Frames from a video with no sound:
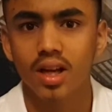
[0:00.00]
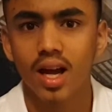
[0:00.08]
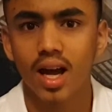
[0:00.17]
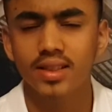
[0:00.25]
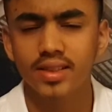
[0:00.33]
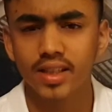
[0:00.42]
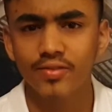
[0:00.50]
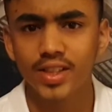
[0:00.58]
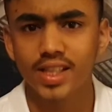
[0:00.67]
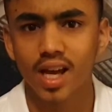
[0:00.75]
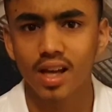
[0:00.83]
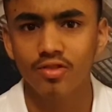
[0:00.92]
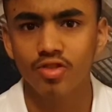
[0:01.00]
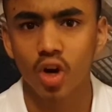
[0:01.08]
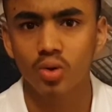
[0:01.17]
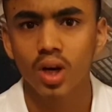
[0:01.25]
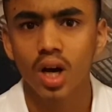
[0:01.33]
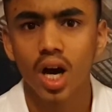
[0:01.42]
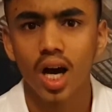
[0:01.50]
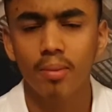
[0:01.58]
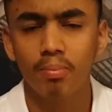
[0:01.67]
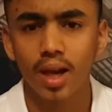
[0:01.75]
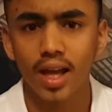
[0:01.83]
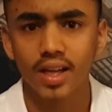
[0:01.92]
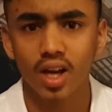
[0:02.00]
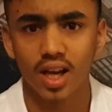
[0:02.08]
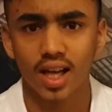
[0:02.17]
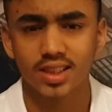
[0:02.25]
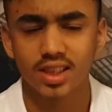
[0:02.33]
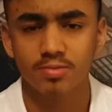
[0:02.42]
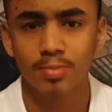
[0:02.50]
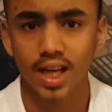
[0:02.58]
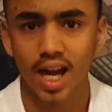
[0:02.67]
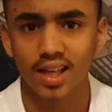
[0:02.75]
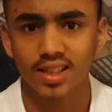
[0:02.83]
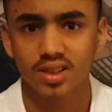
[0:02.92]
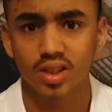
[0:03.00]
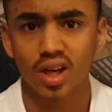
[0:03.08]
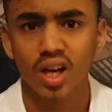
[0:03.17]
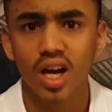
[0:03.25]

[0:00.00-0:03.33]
And in the 10 role, I play Alexis McAllister.